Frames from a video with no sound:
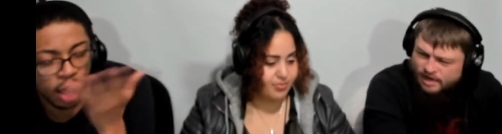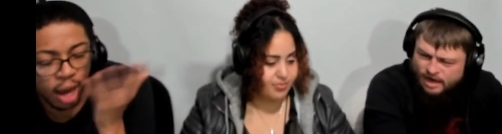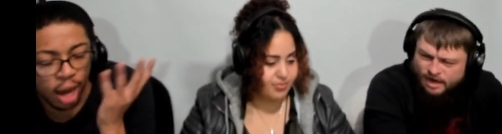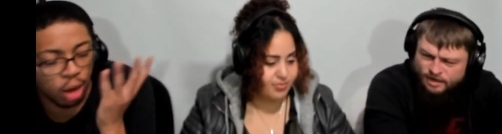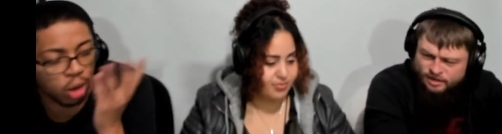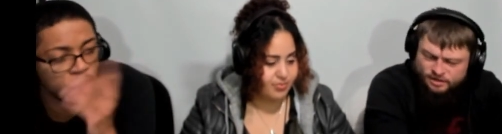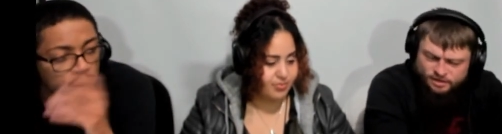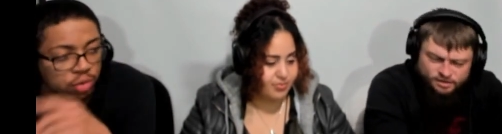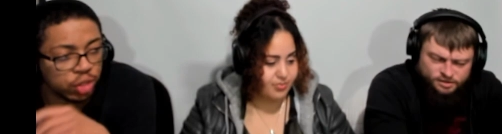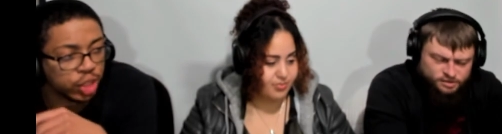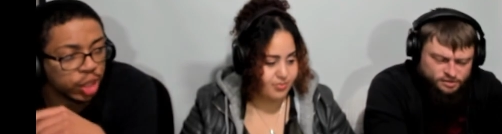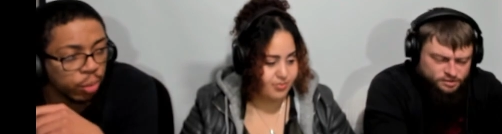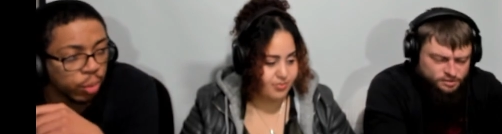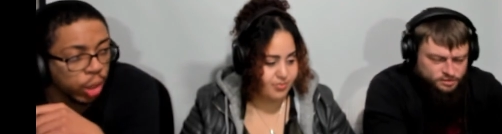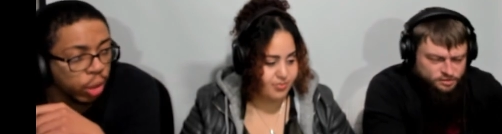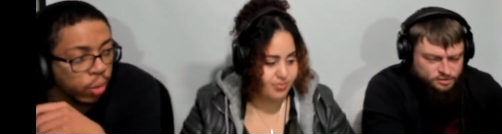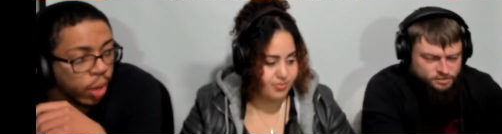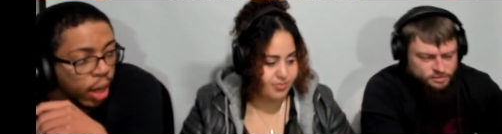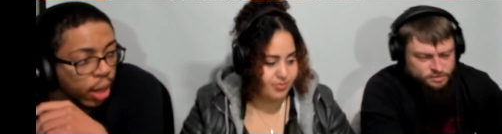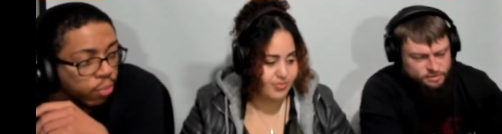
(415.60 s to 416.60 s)
Speaker 1: I don't give a shit
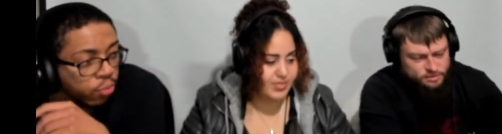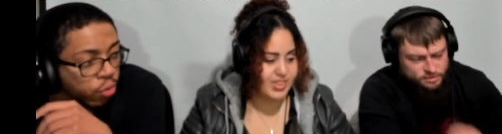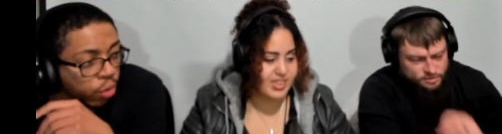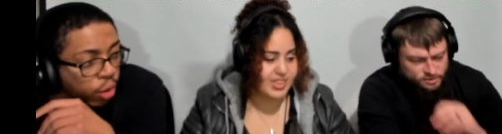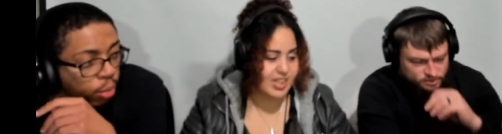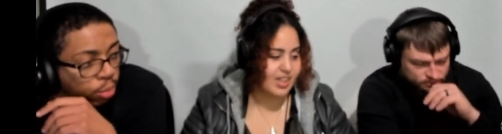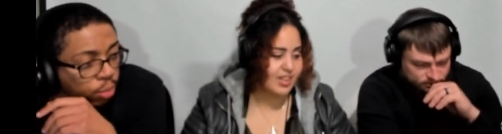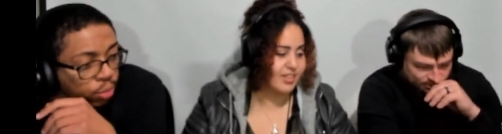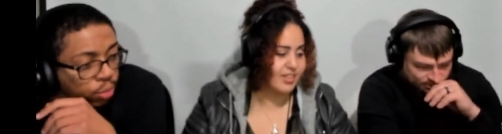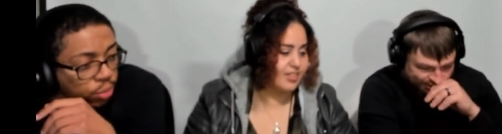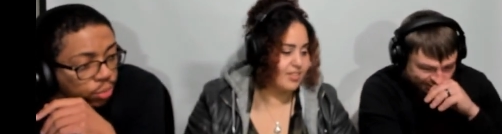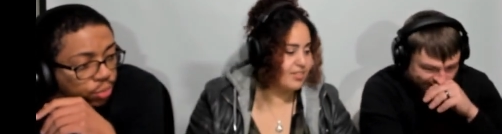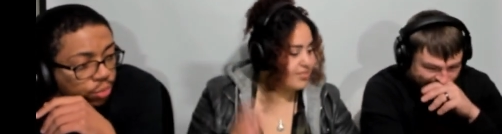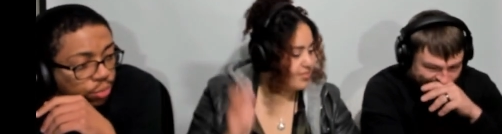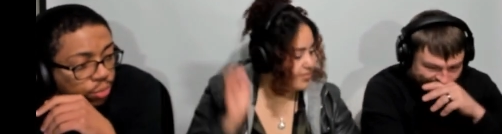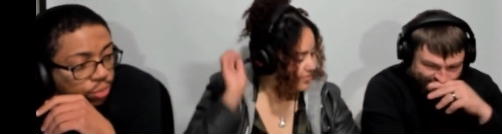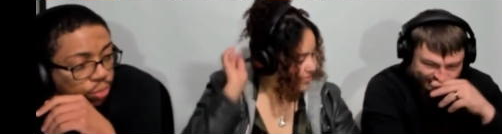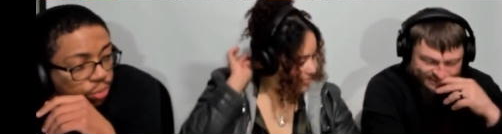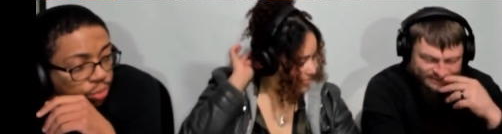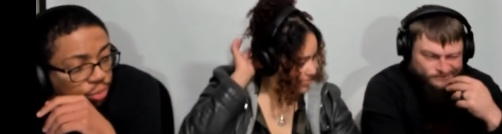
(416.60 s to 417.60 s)
where you came from.
Speaker 2: Exactly.
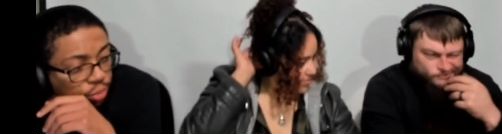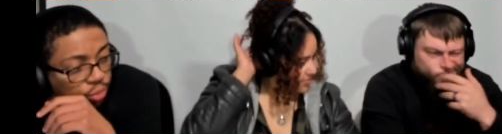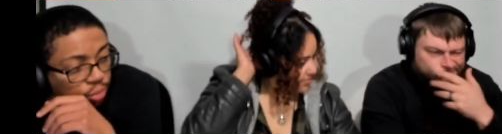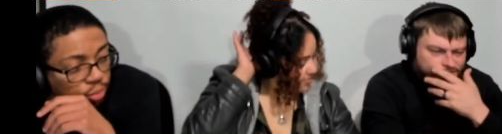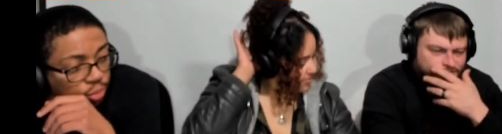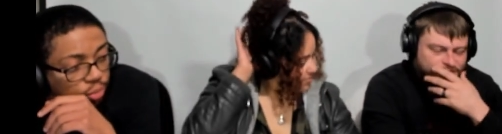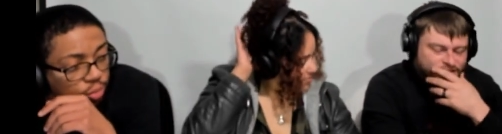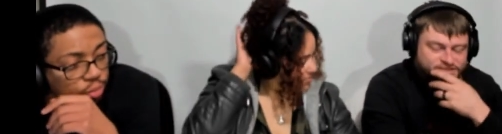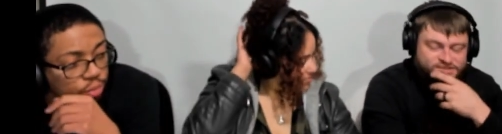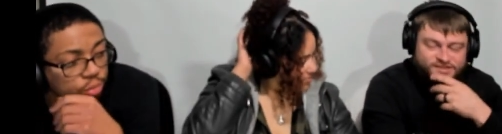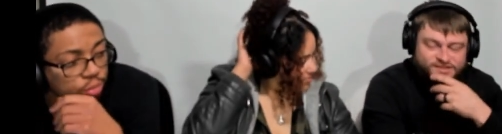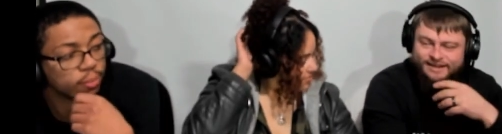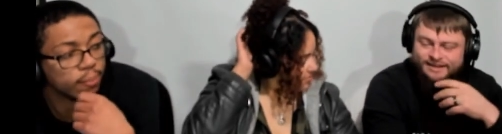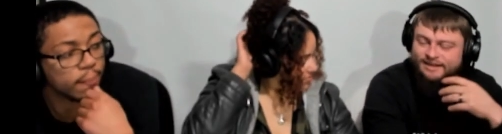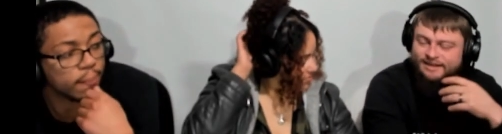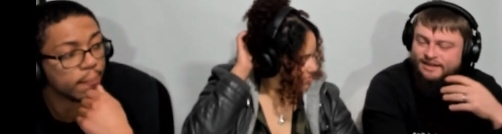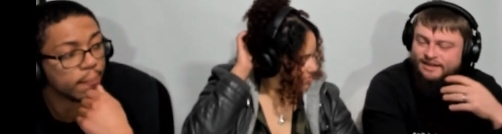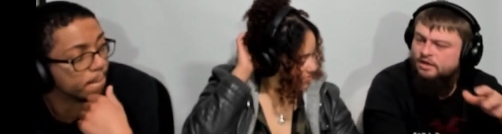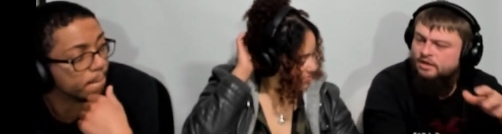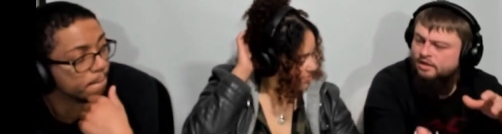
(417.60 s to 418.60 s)
It's
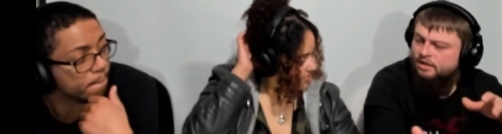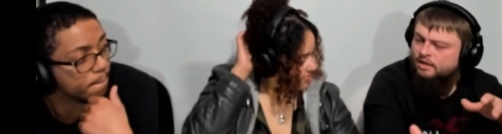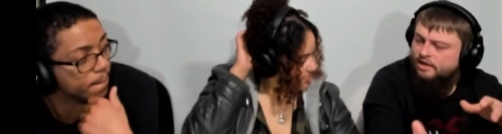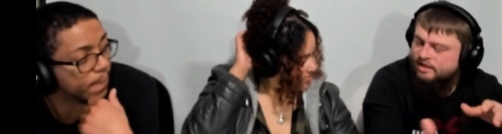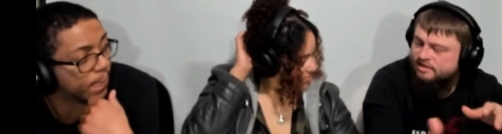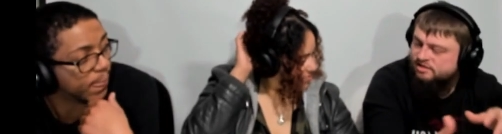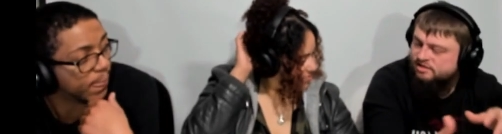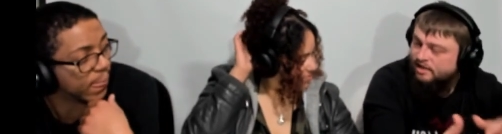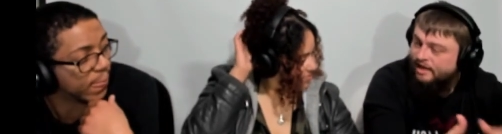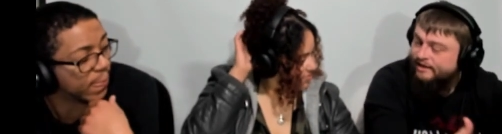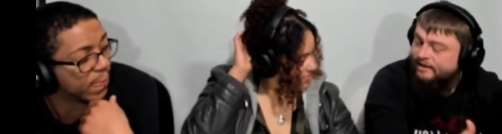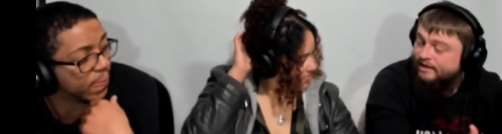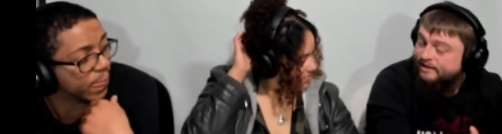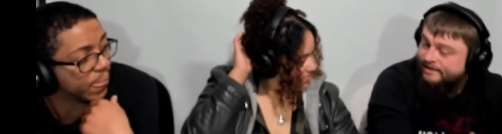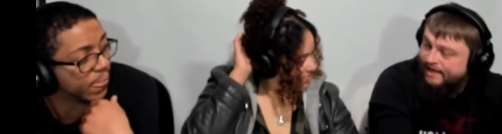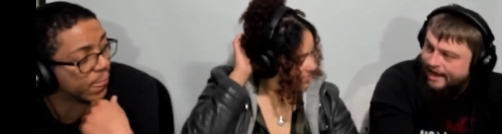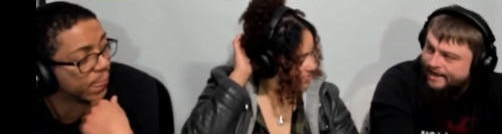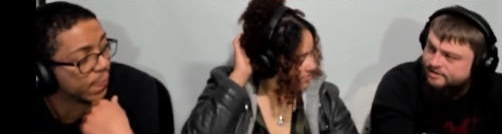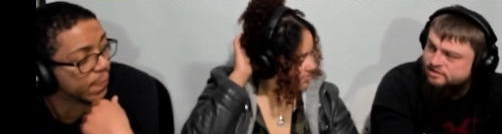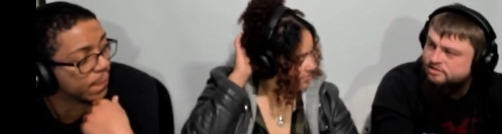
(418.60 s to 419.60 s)
like, it's like
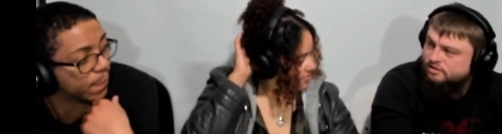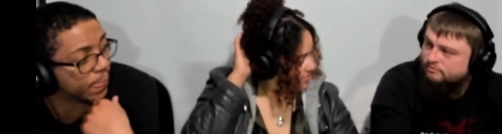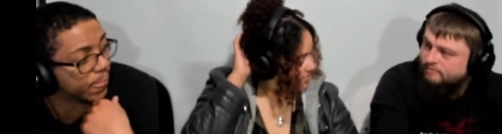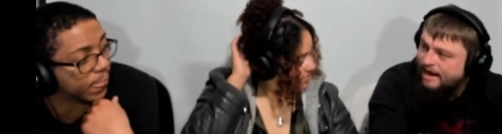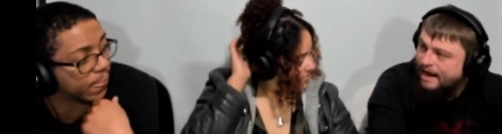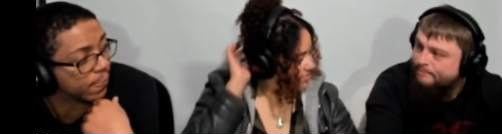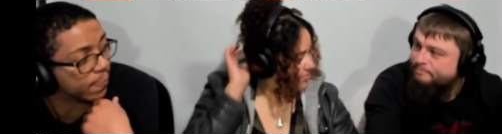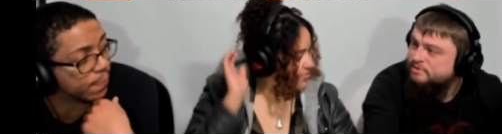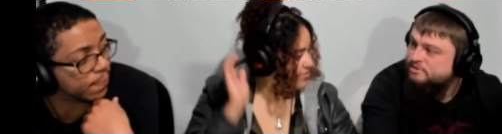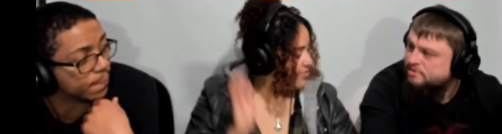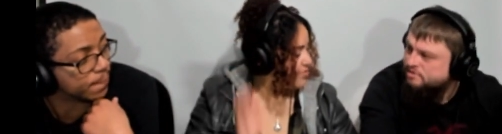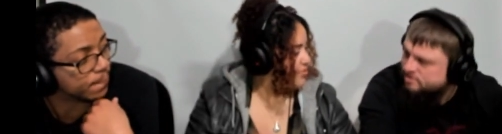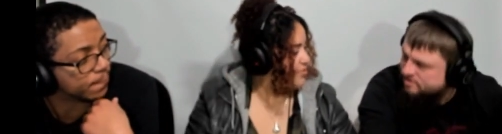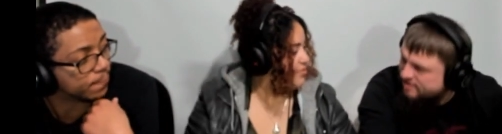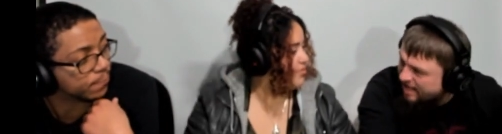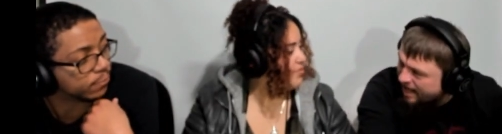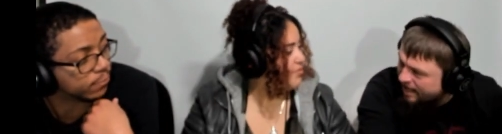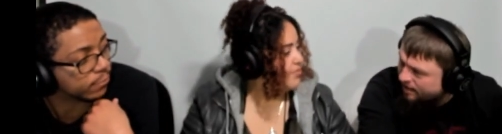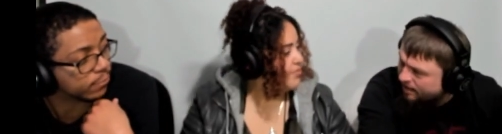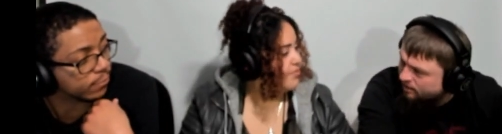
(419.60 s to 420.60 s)
gangster rap is a
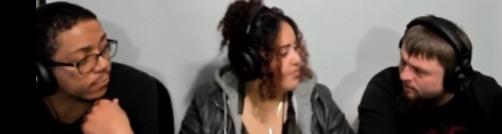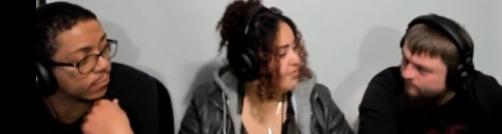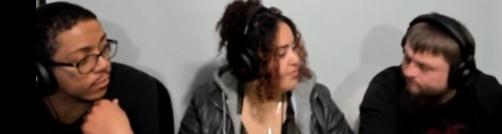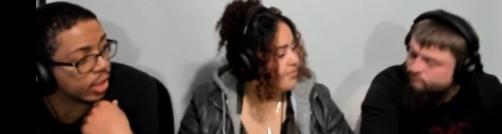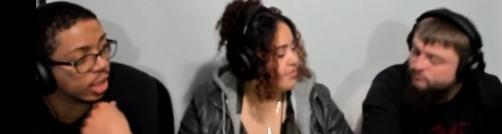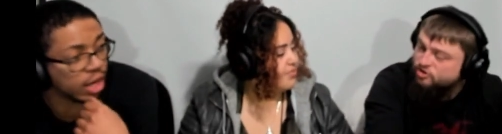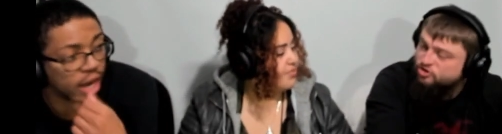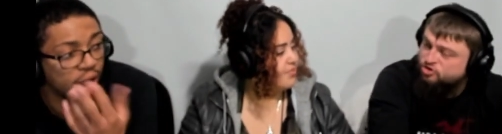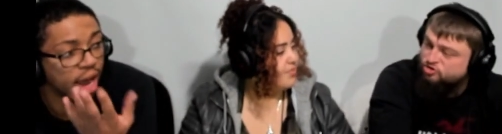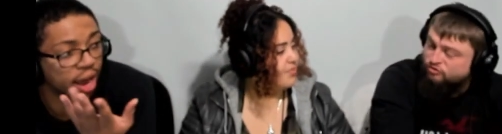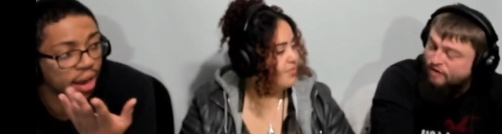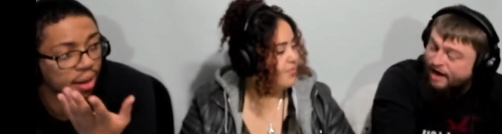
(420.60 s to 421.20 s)
style. Yeah.